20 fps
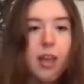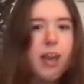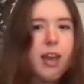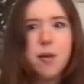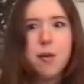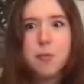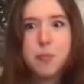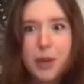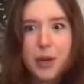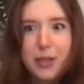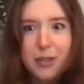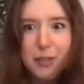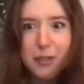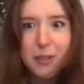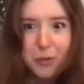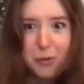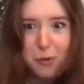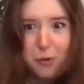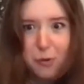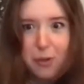and I would bring it to
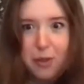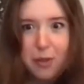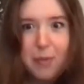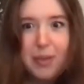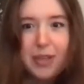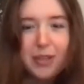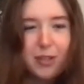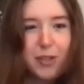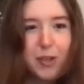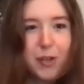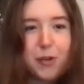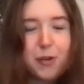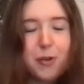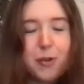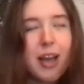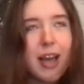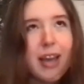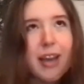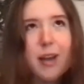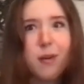school with me
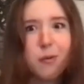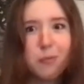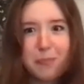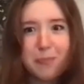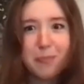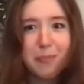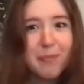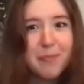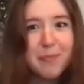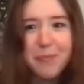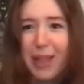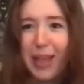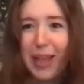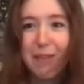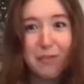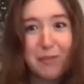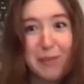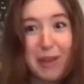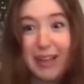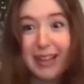too, and I would play
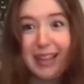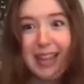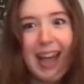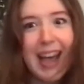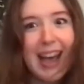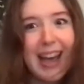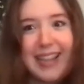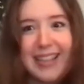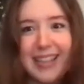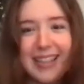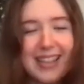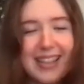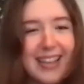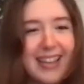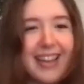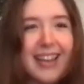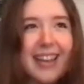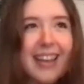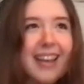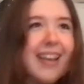for my class
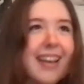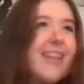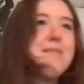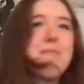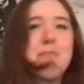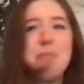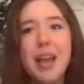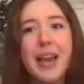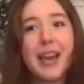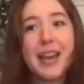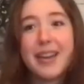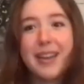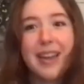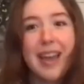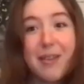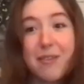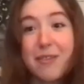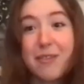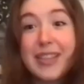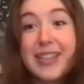and play it
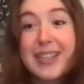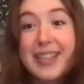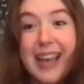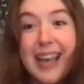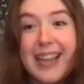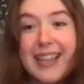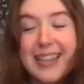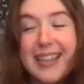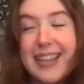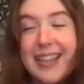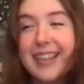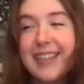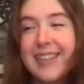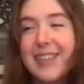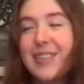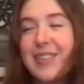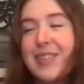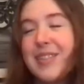at recess and